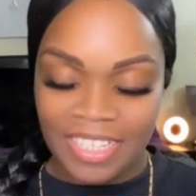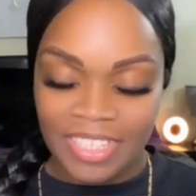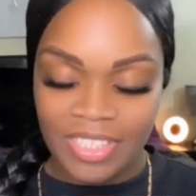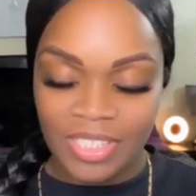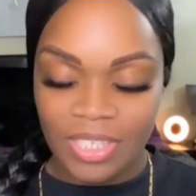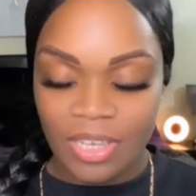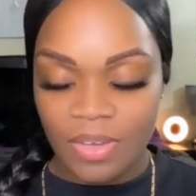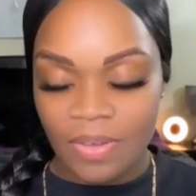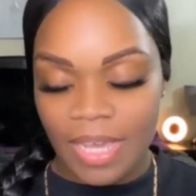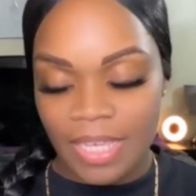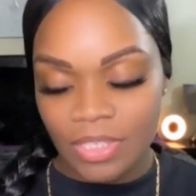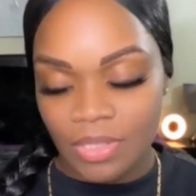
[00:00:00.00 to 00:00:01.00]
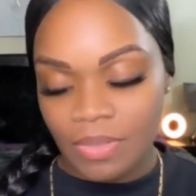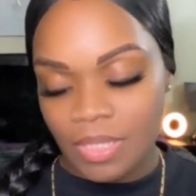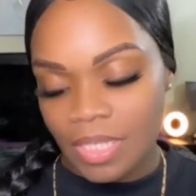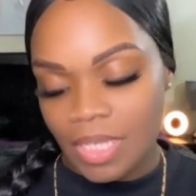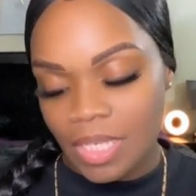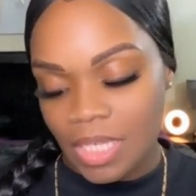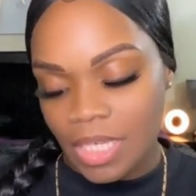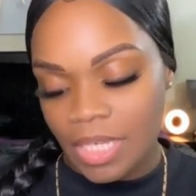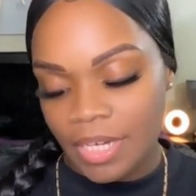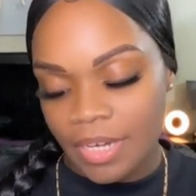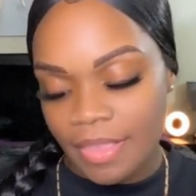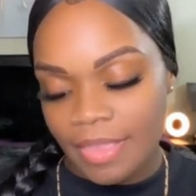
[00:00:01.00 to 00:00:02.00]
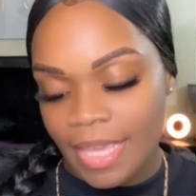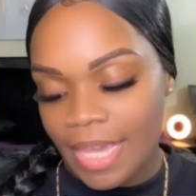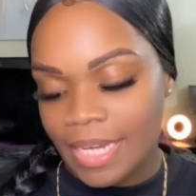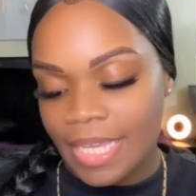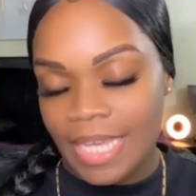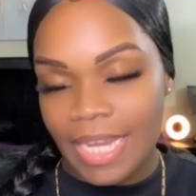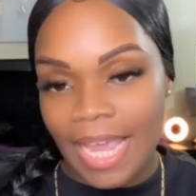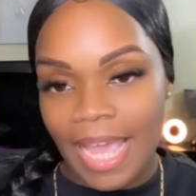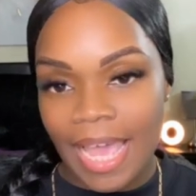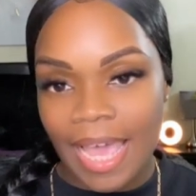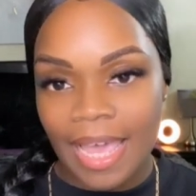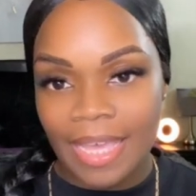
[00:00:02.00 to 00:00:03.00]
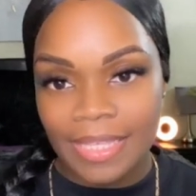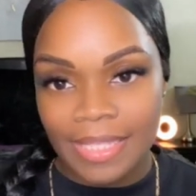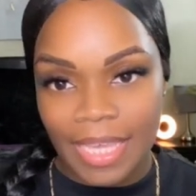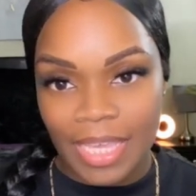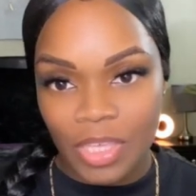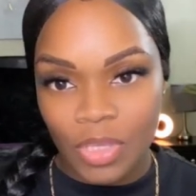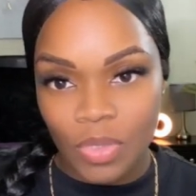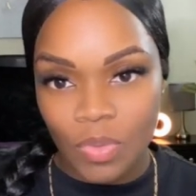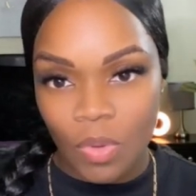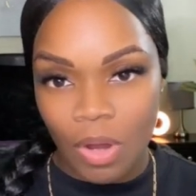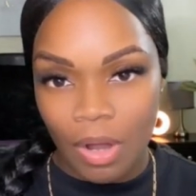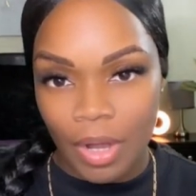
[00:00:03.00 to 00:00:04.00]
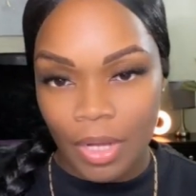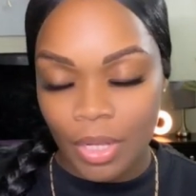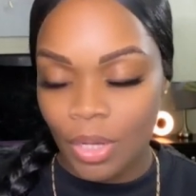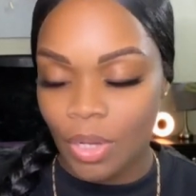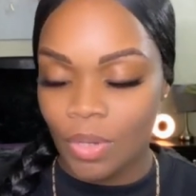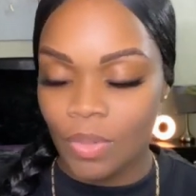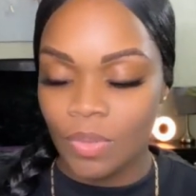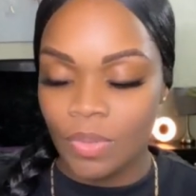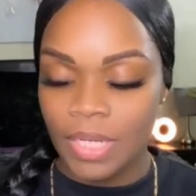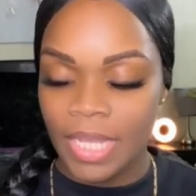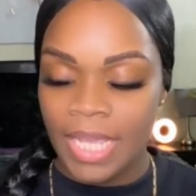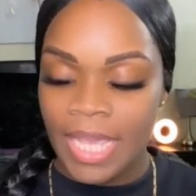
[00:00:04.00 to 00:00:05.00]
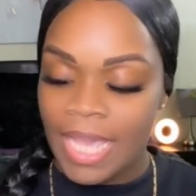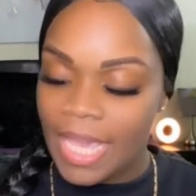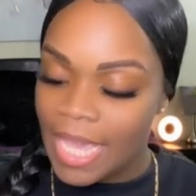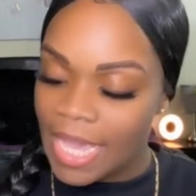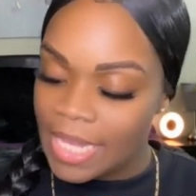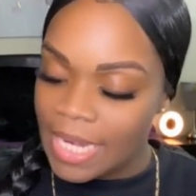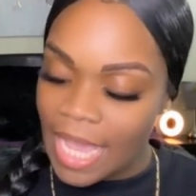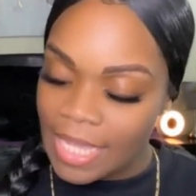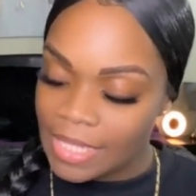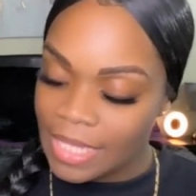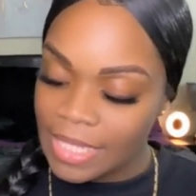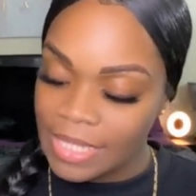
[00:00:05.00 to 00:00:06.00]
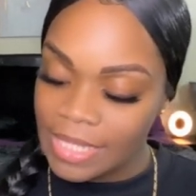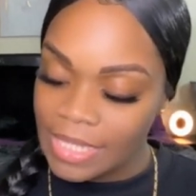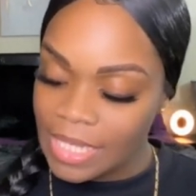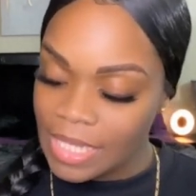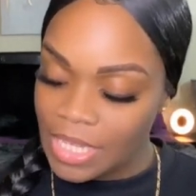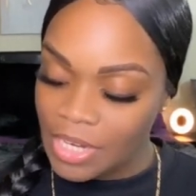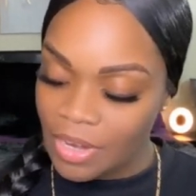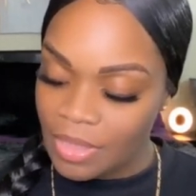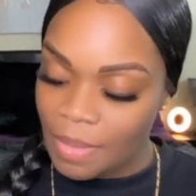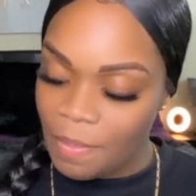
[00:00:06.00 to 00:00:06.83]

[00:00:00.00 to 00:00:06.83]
So I do see here that it has a QR code. And as I can see here in the